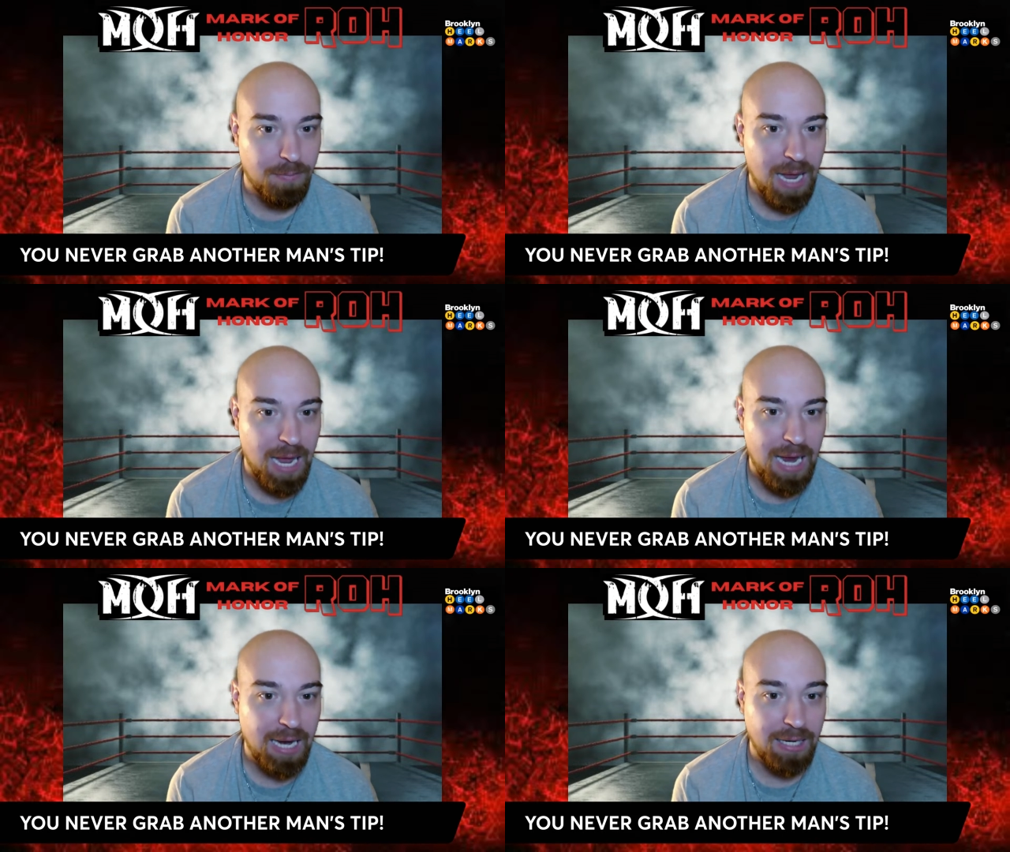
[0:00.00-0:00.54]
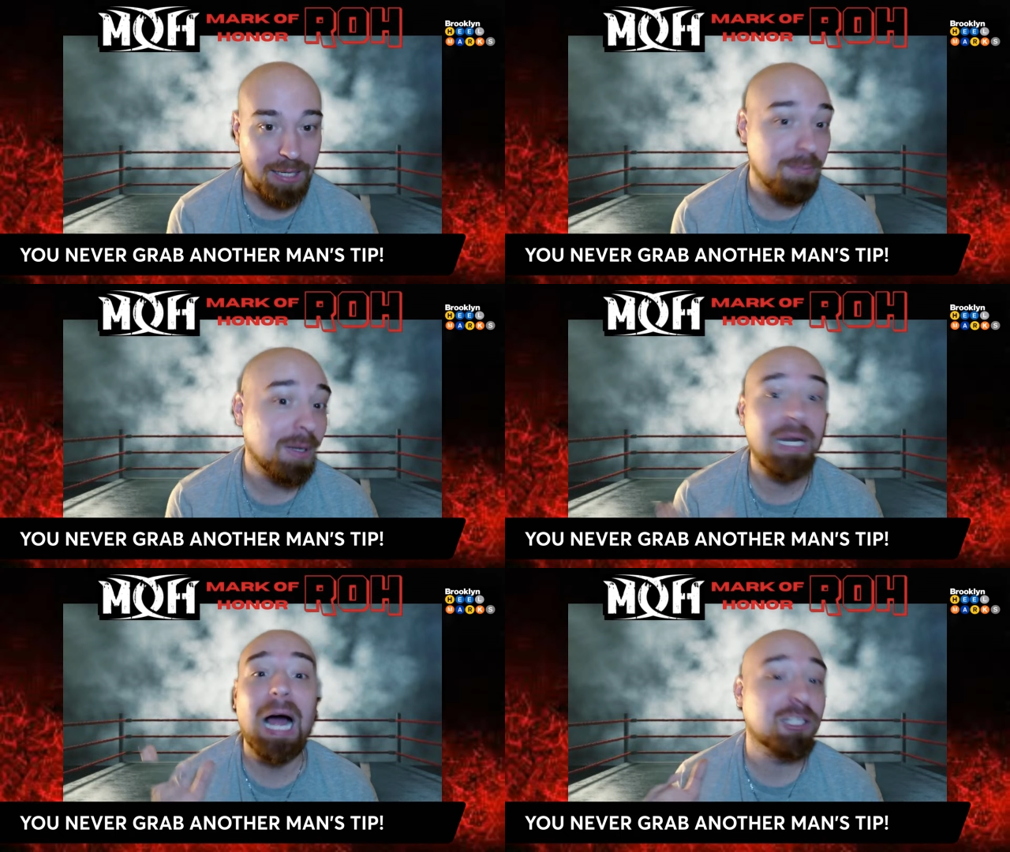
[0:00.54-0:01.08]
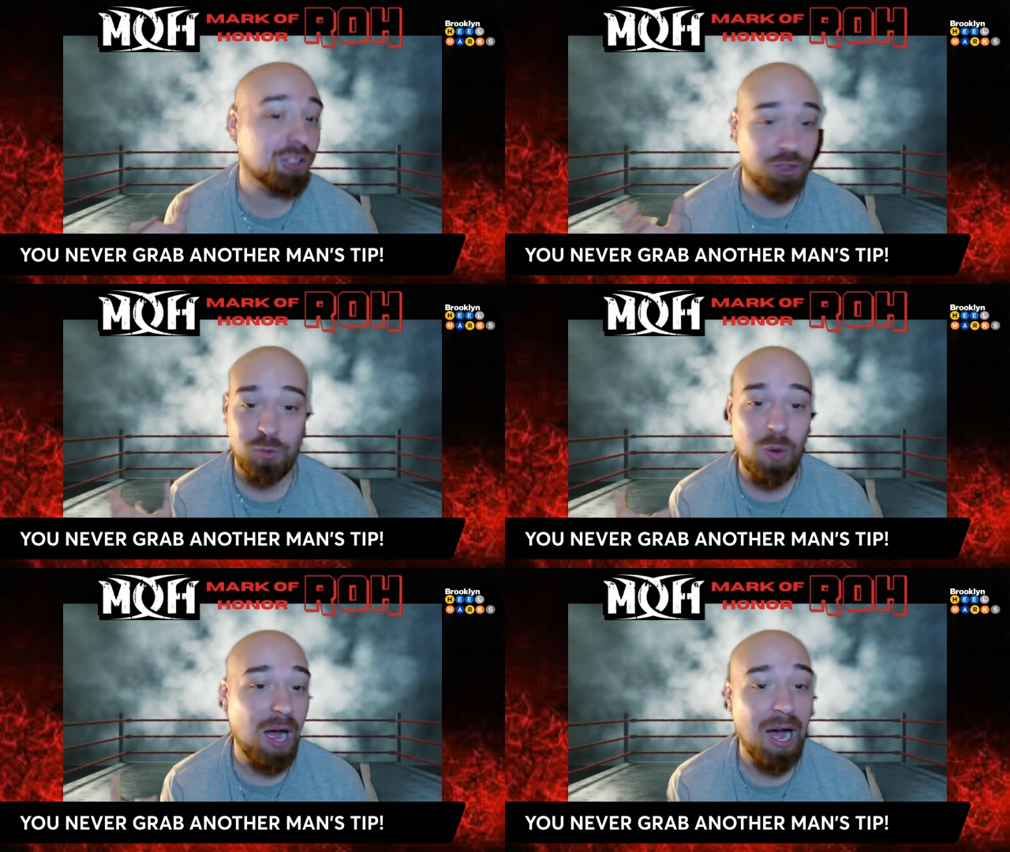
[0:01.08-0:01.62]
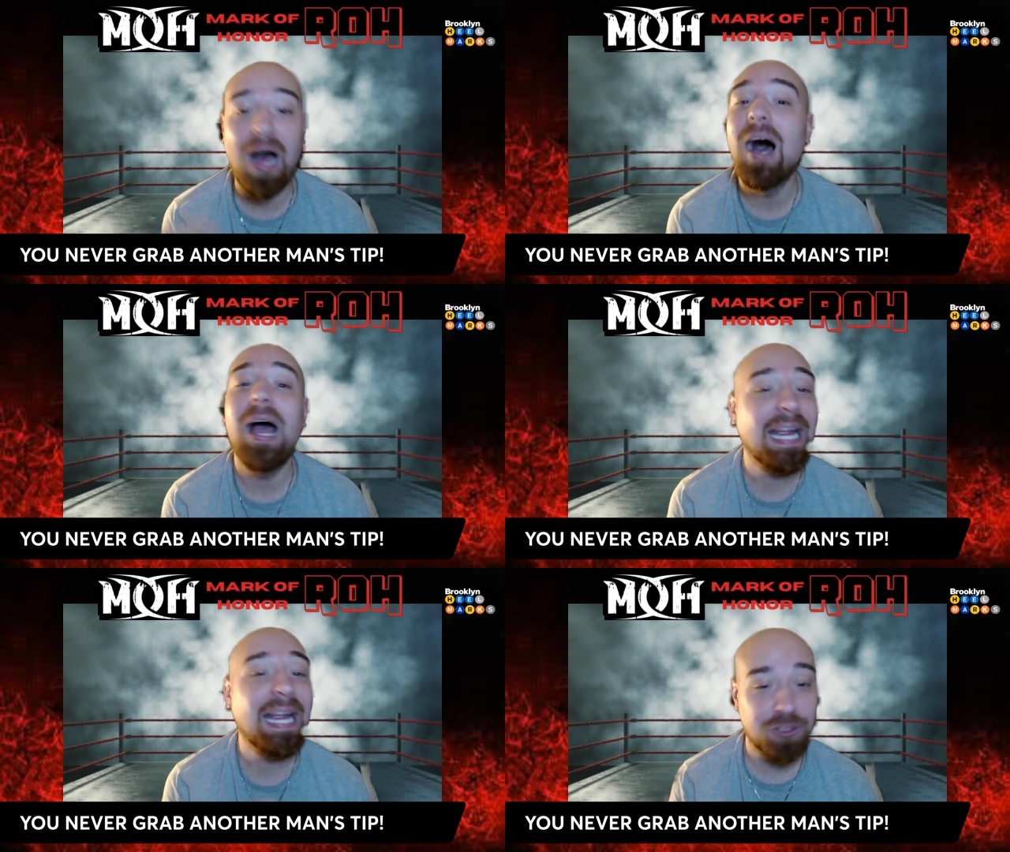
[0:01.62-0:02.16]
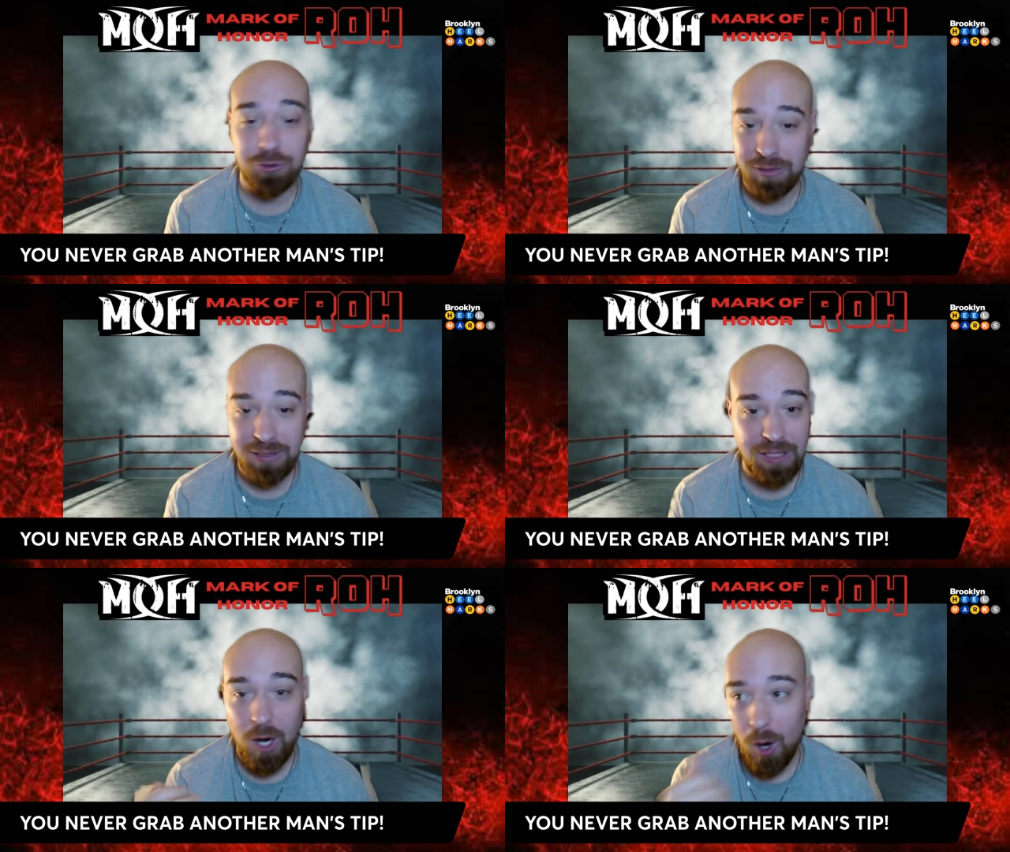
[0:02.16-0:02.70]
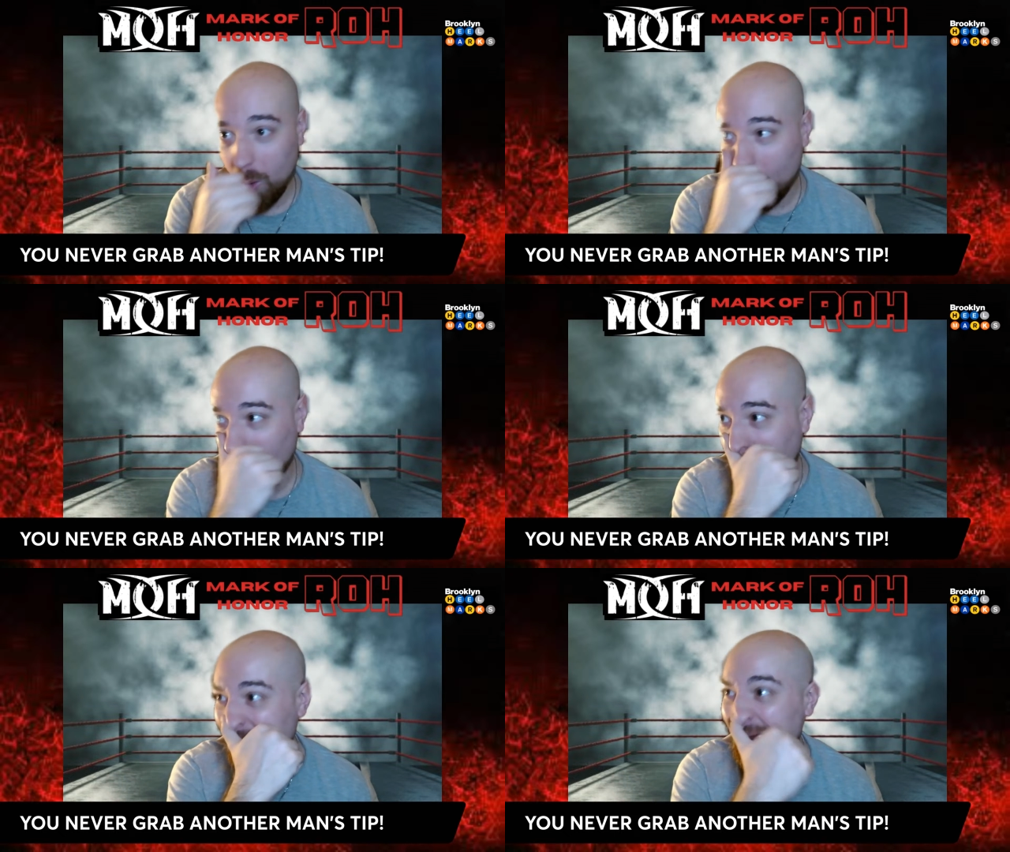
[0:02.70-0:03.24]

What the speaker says: a menage a trois, a trio.